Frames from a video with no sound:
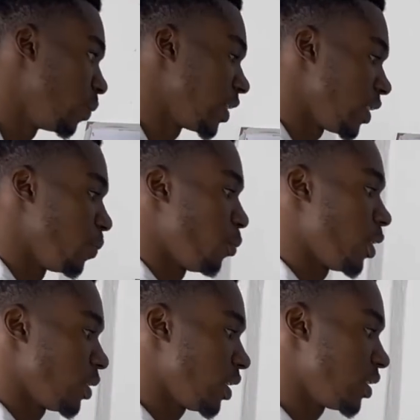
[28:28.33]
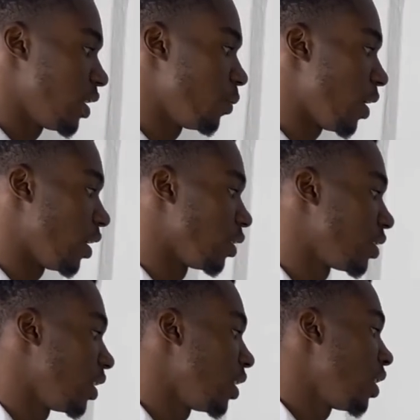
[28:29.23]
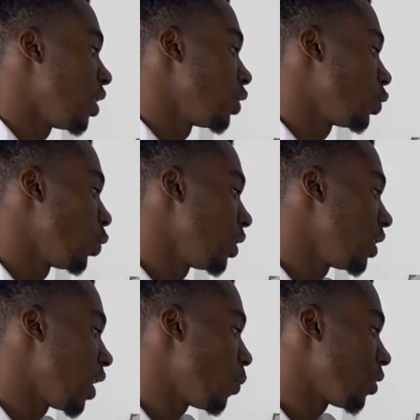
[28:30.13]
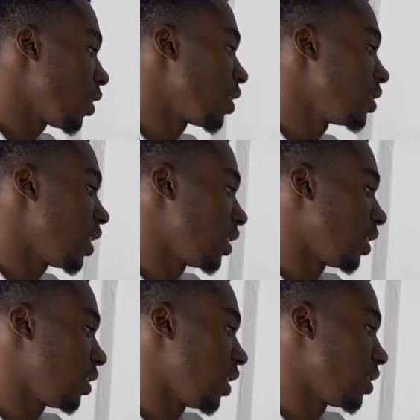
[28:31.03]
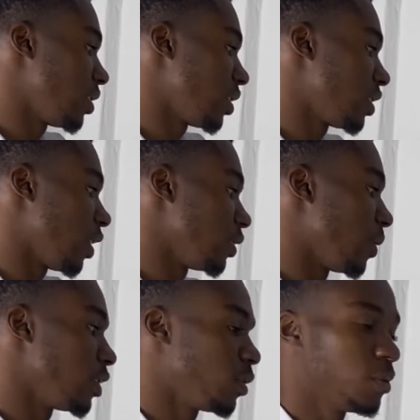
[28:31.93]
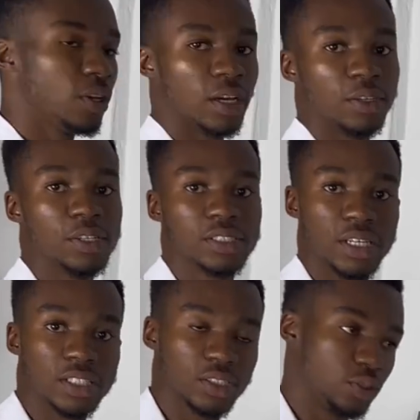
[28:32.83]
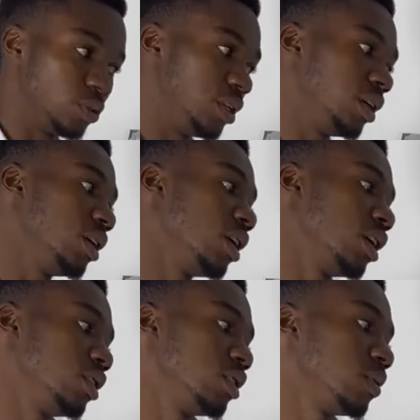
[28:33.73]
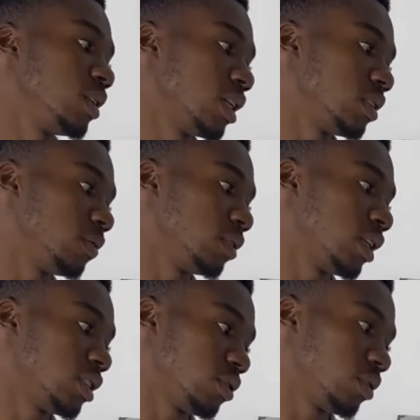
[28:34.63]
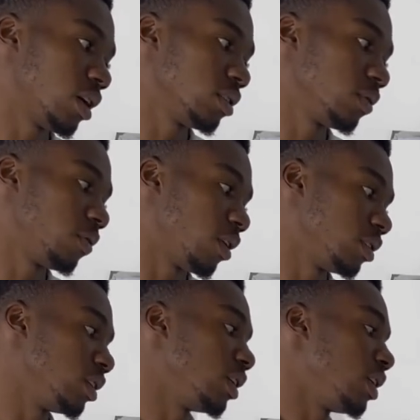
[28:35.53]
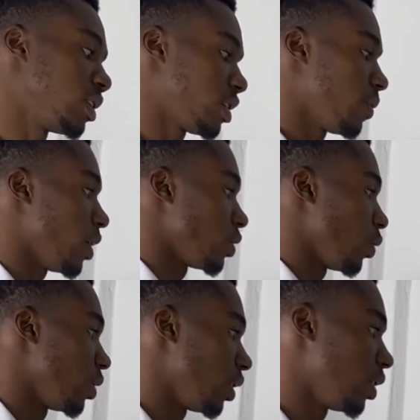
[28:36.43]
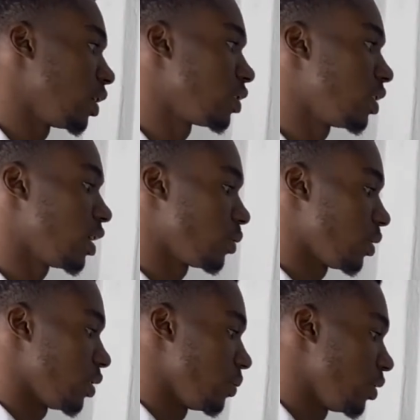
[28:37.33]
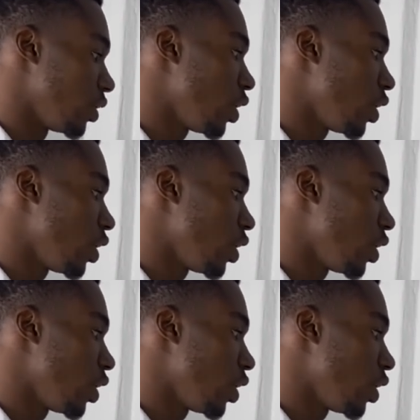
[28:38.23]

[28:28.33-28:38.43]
but in present day right now. So in year 1, you're going to get 36,000, but assuming you are going to get it today, it's going to be 32,400, the same as all the years. So that's what it means.